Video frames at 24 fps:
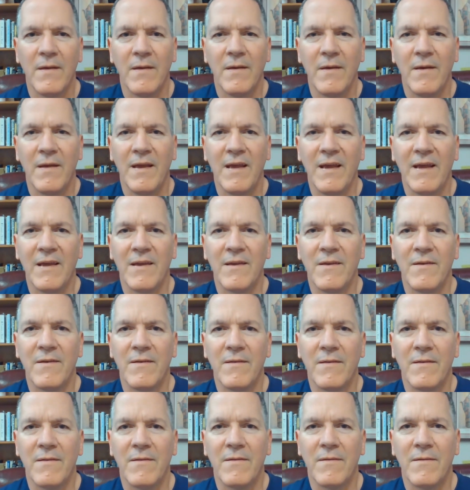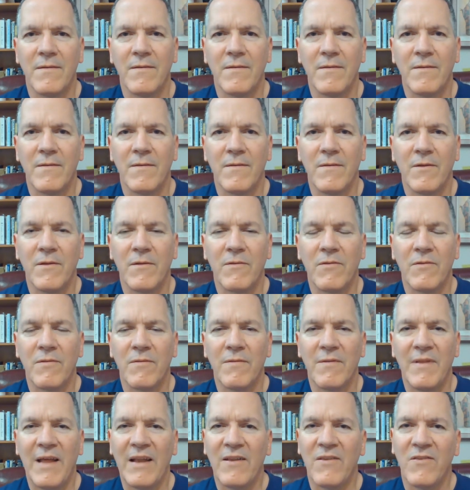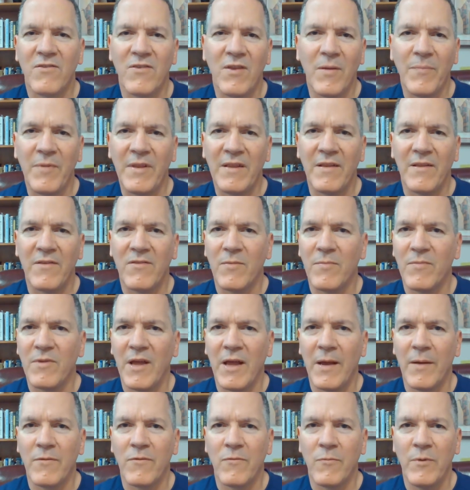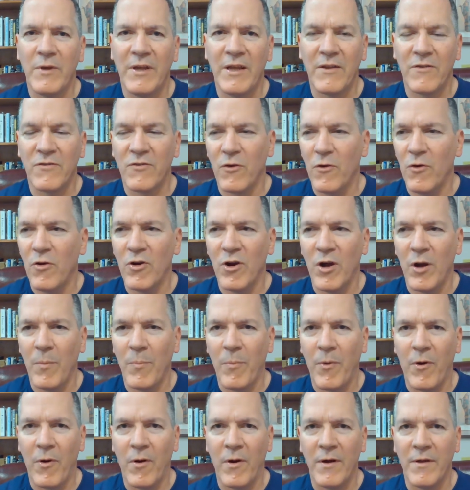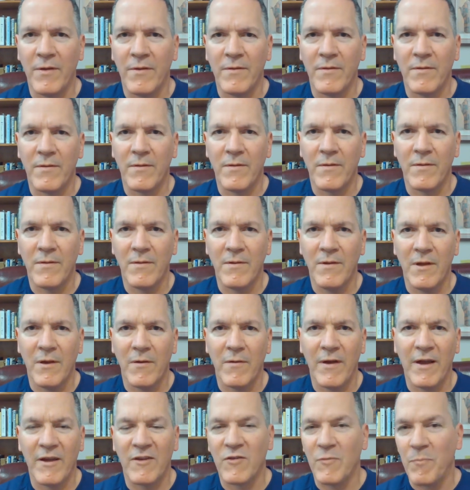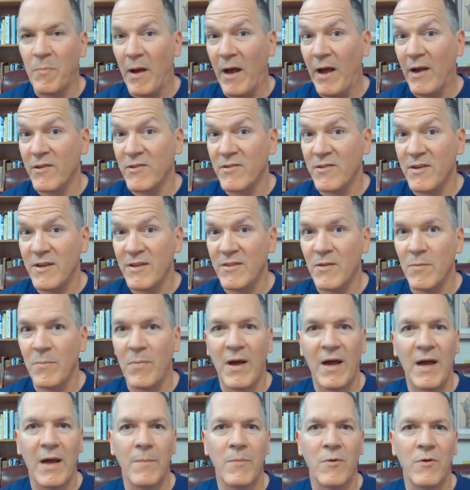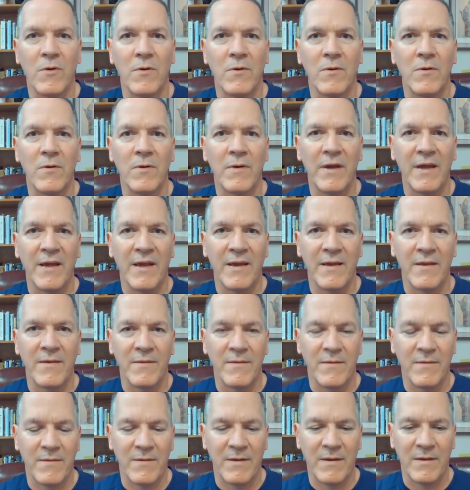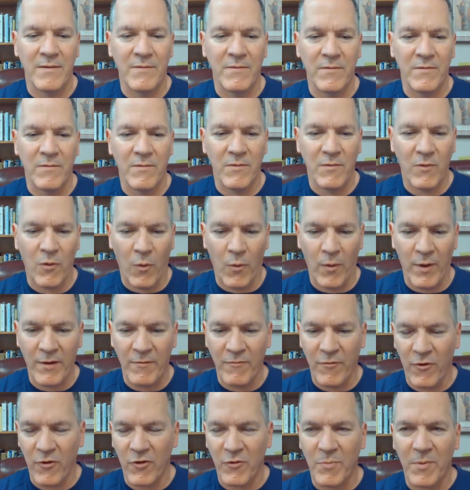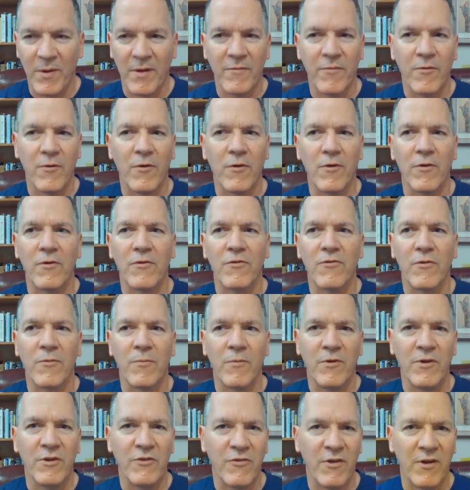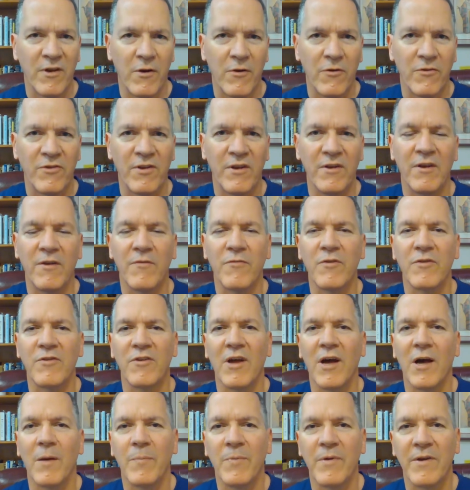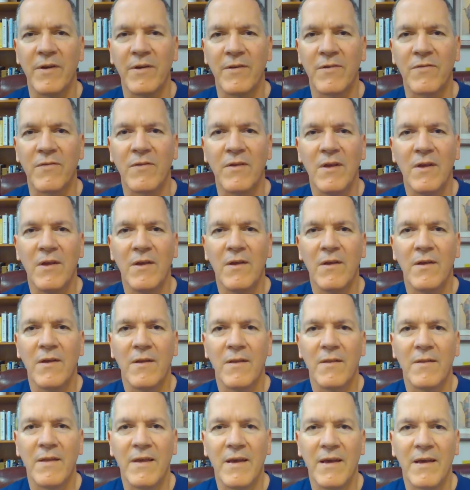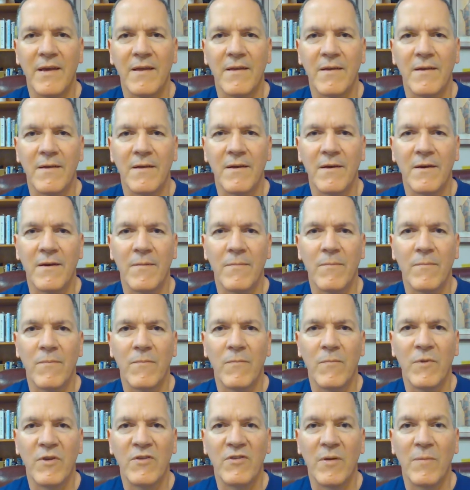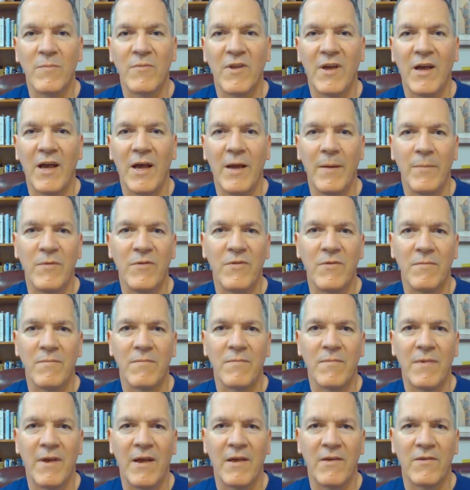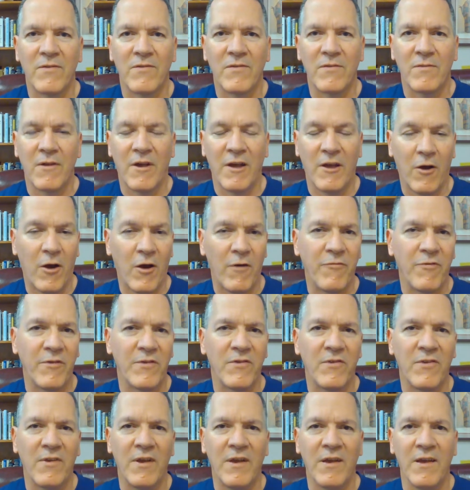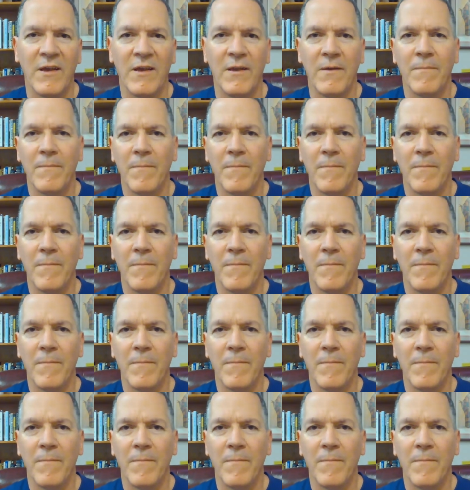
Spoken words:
And that's something that sometimes we get so hung up on, expositing the Bible and going verse by verse or really trying to understand different topics that we sometimes, as I often say,